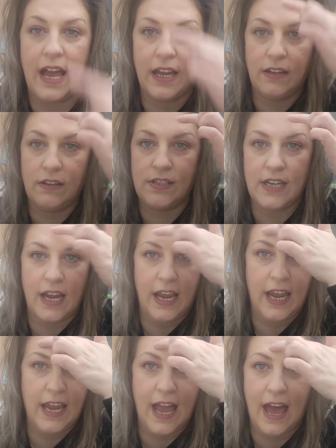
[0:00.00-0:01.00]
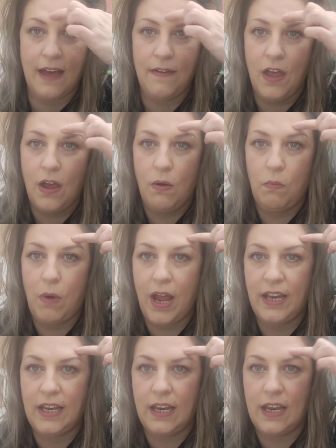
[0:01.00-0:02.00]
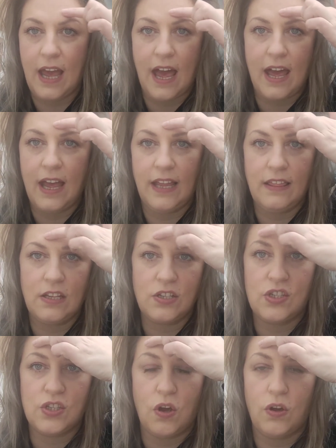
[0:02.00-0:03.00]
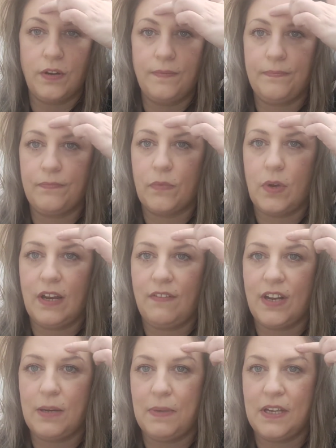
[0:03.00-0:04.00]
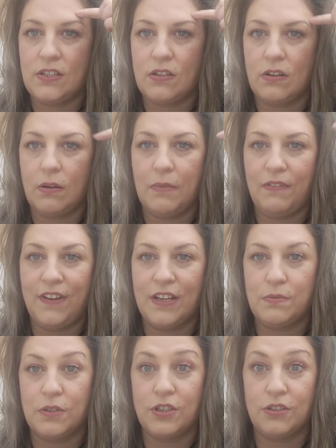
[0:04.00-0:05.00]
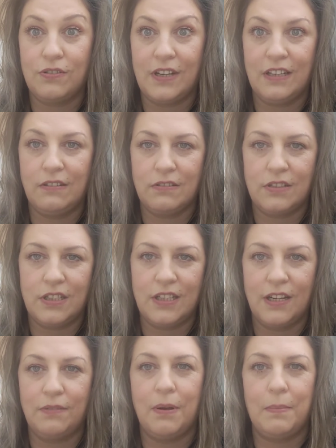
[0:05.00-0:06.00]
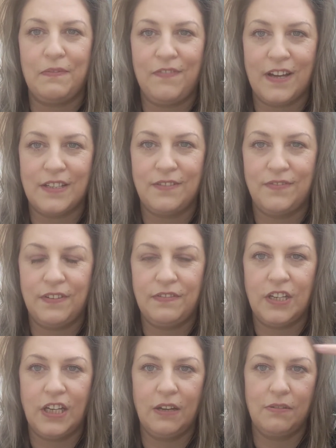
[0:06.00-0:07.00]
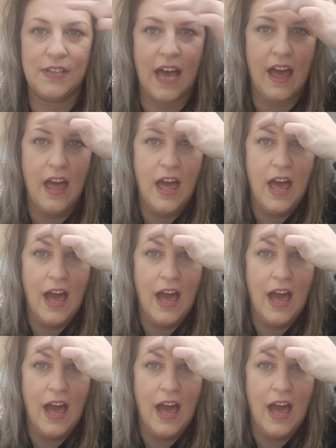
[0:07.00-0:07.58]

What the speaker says: I used it here when in the sun, when I've had a bit of sun on my face, which I try not to do. I'm a factor 50 user.